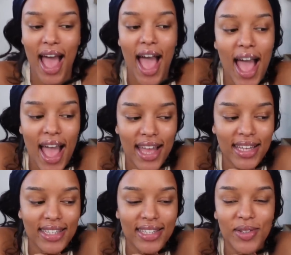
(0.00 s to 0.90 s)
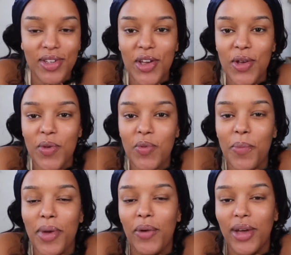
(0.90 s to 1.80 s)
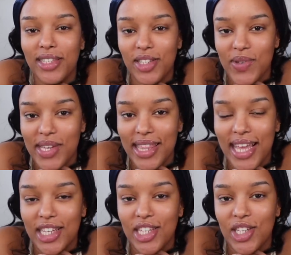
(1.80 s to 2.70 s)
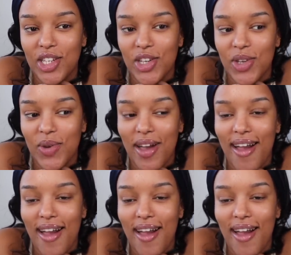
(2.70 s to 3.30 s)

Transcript: and no what better way to do it than to do